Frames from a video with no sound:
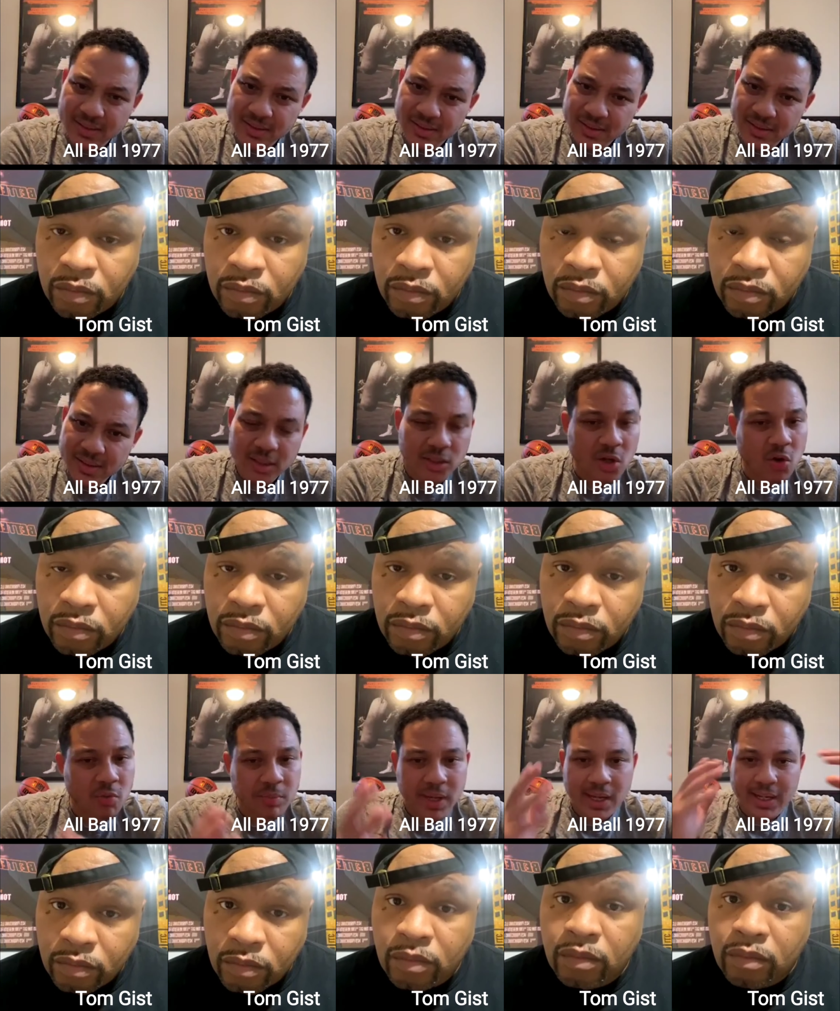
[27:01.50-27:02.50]
Speaker 1: that'll be.
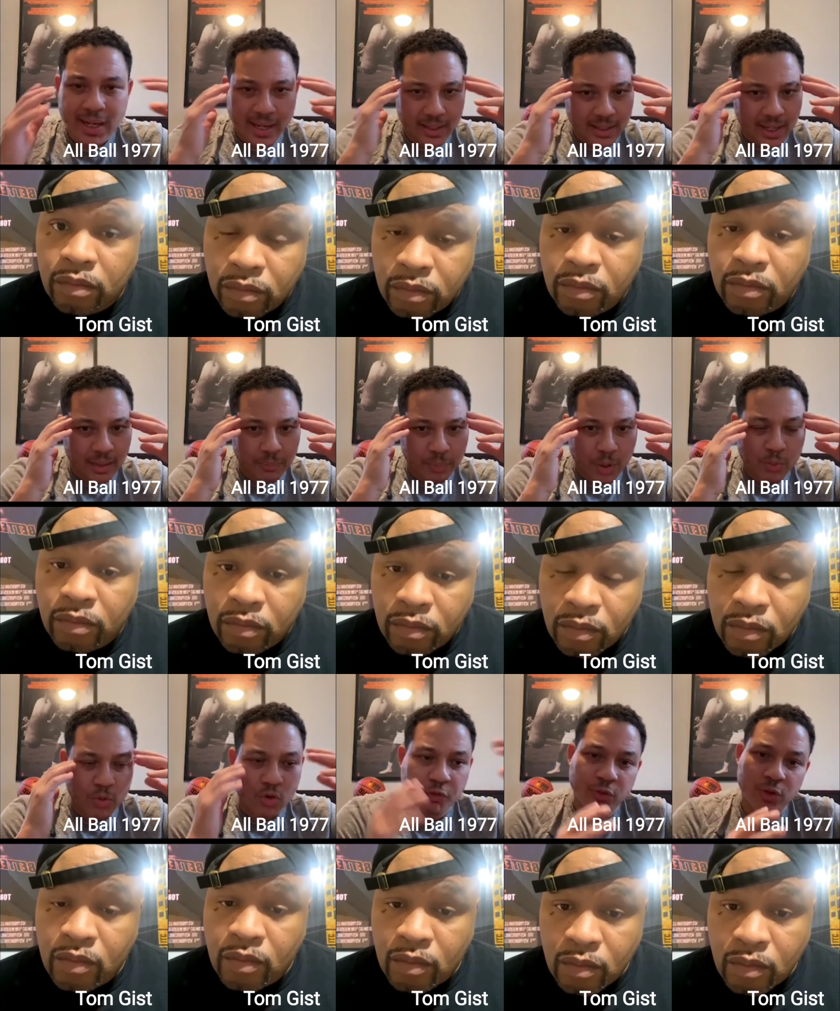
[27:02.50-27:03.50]
And it's
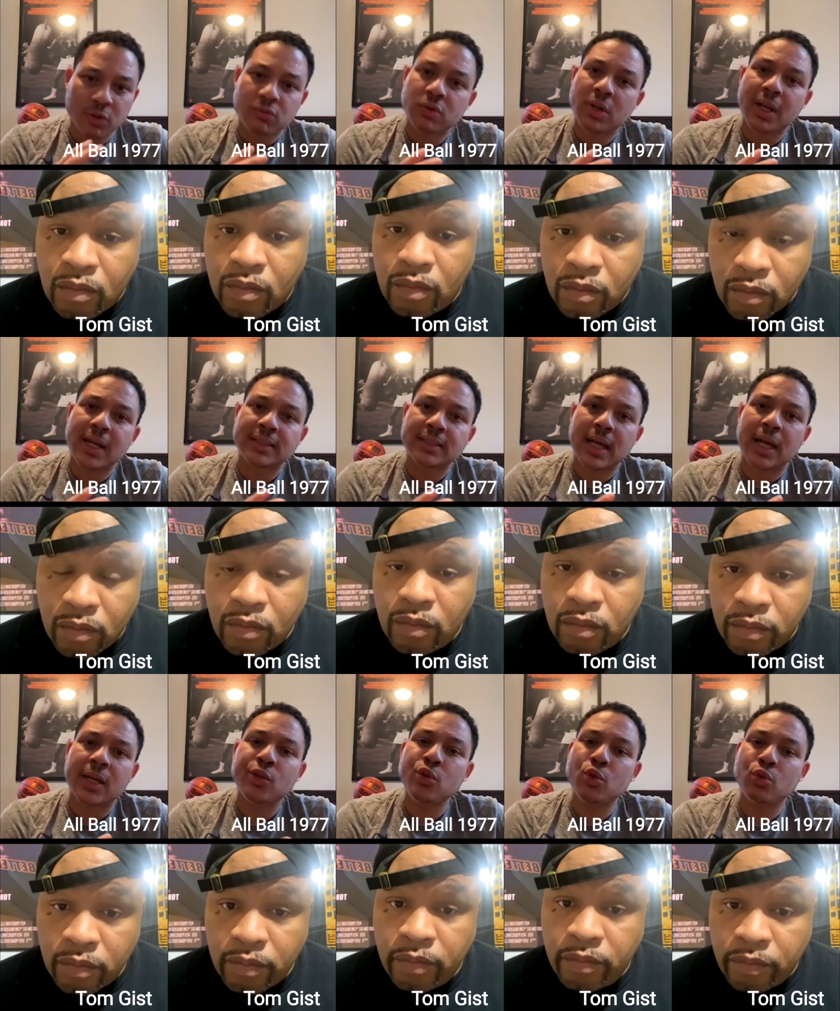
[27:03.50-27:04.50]
like, yo, man, it's
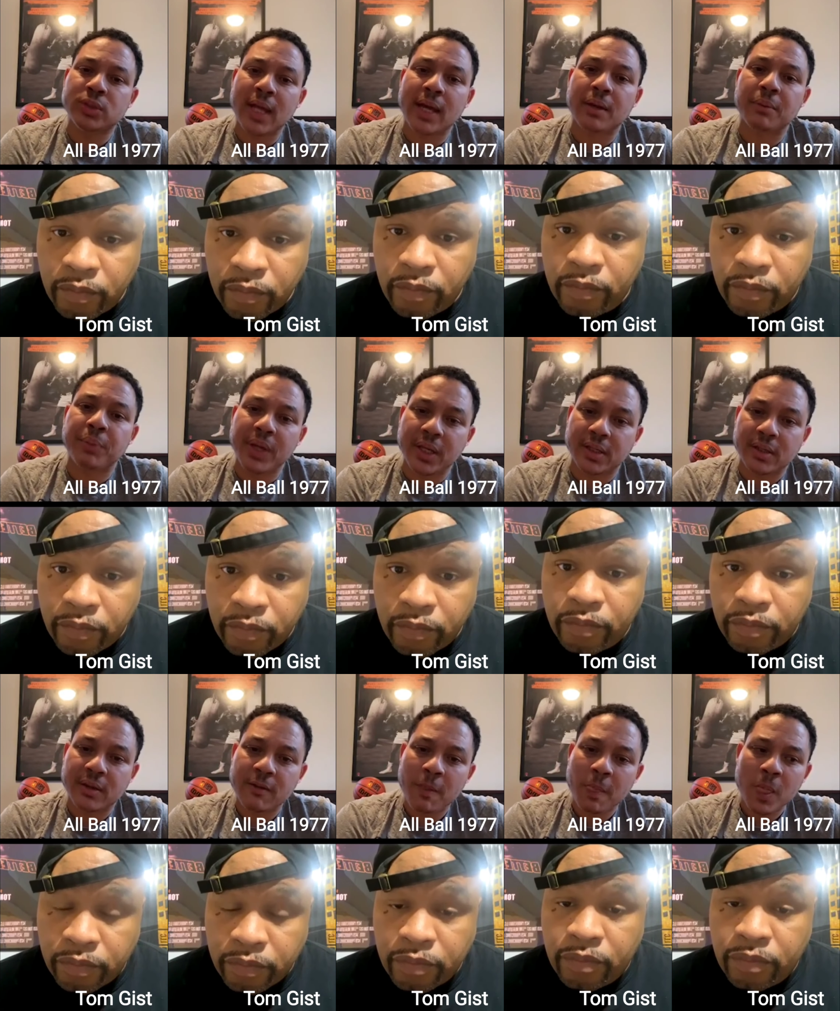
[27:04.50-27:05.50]
also teaching the young
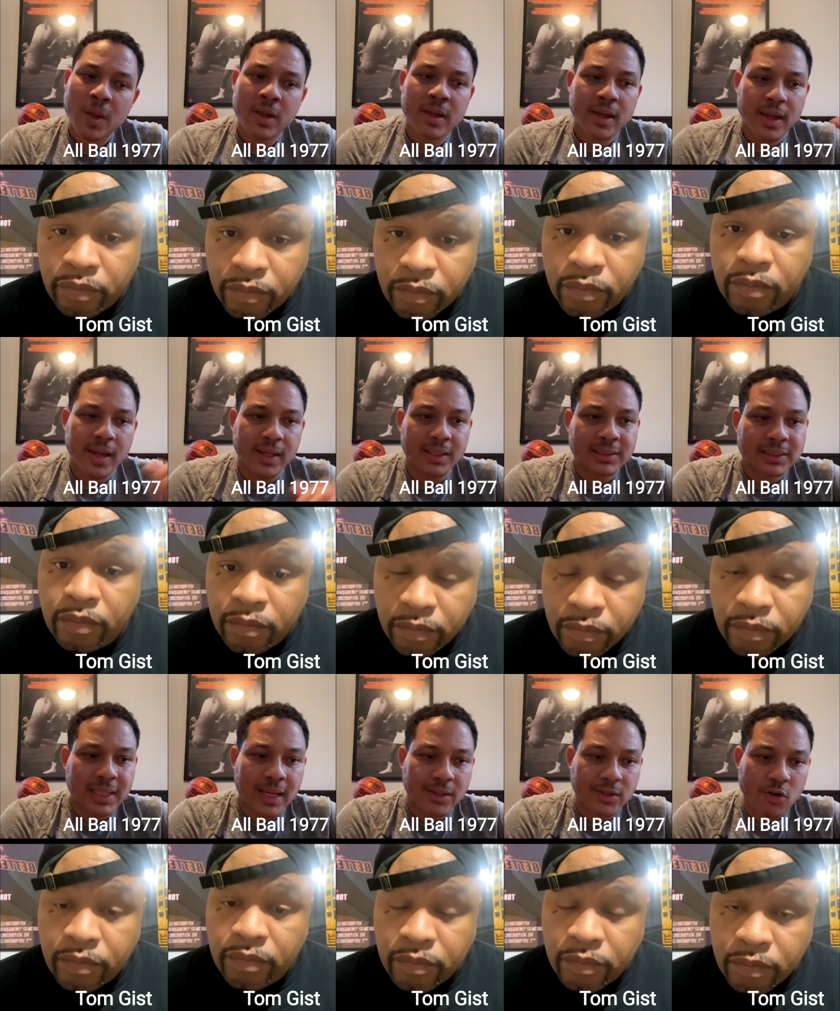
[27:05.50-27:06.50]
men and women nowadays.
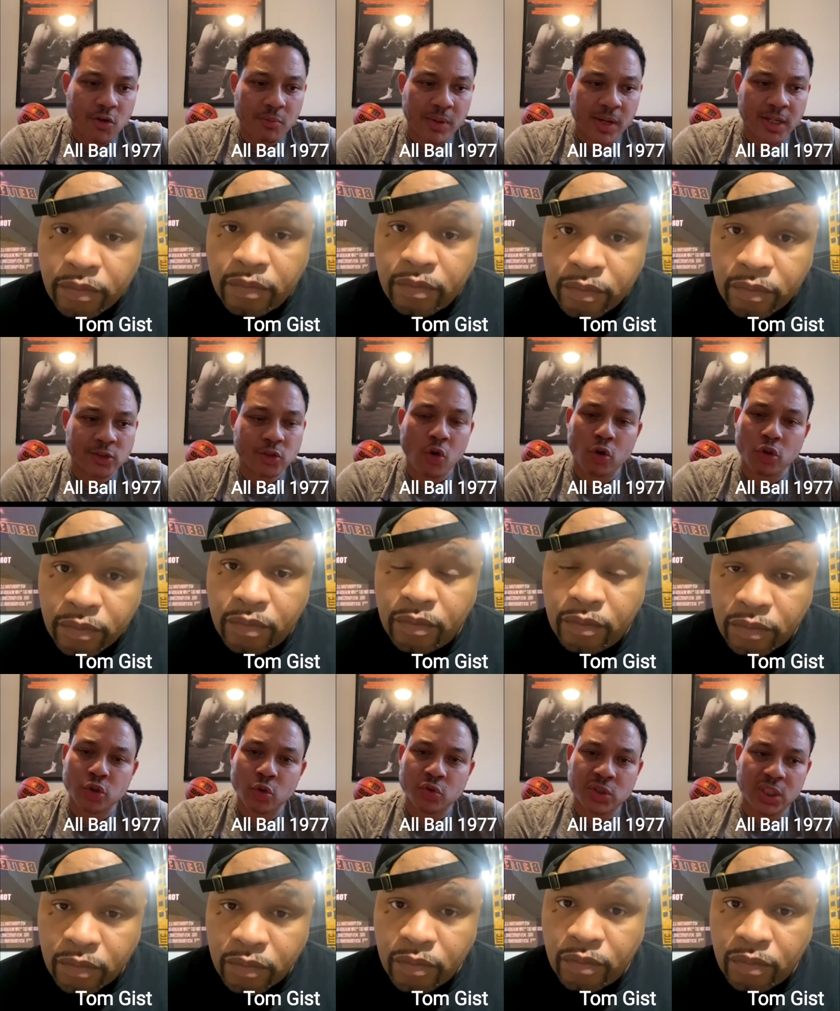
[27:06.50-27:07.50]
Like now you have
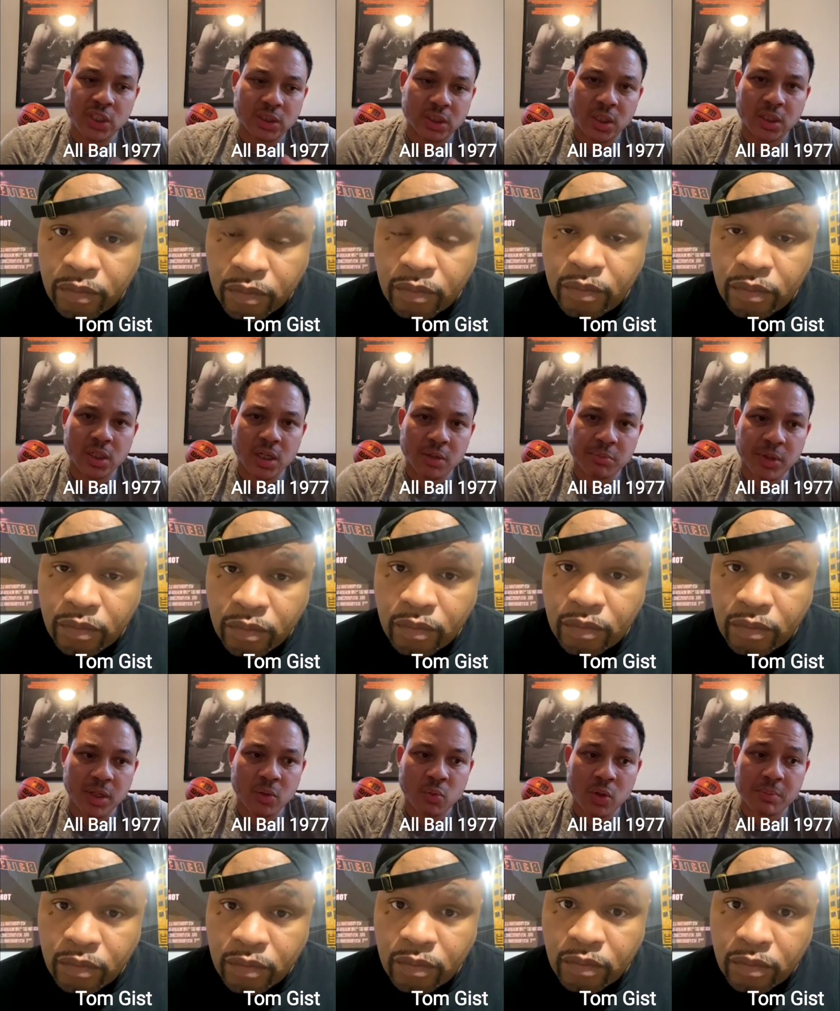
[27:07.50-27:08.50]

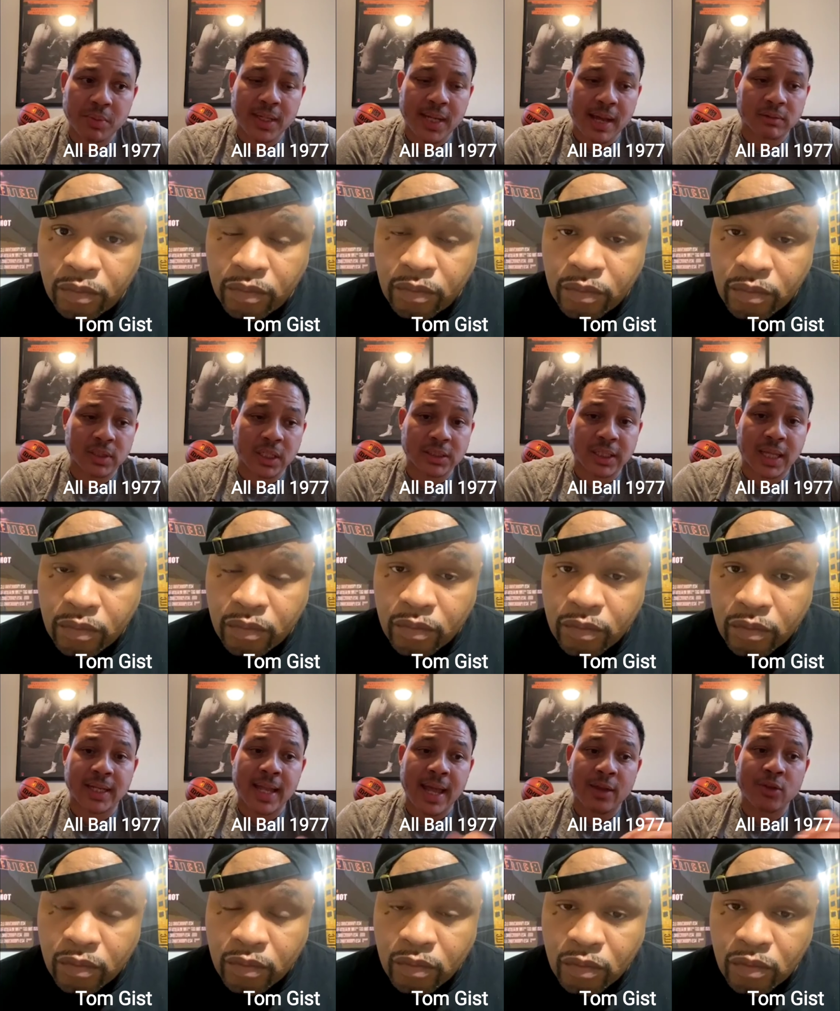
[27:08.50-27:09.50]
you have the
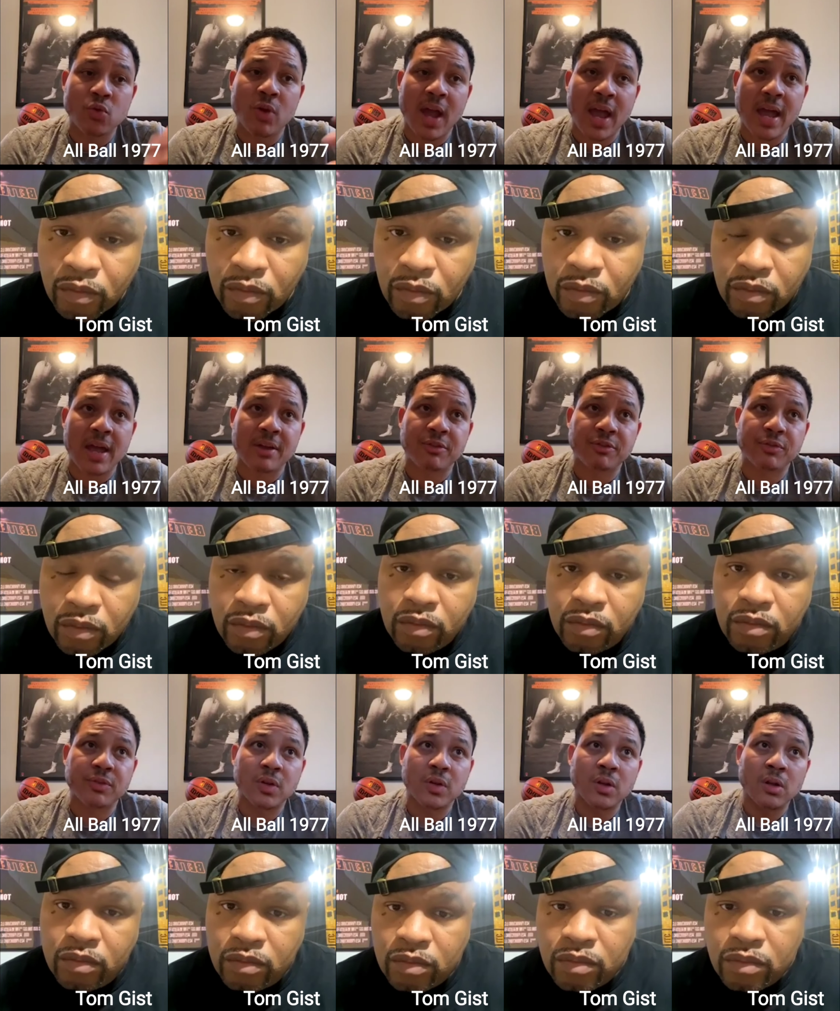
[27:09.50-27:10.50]
information. We didn't have the
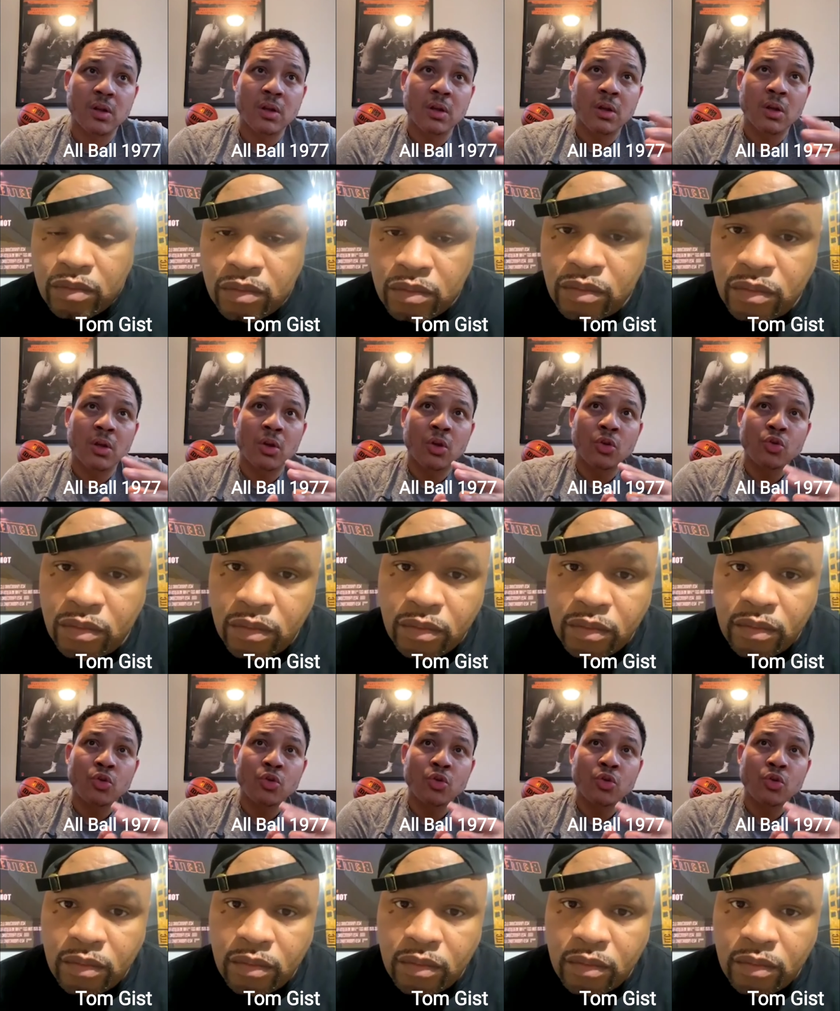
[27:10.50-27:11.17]
information back then.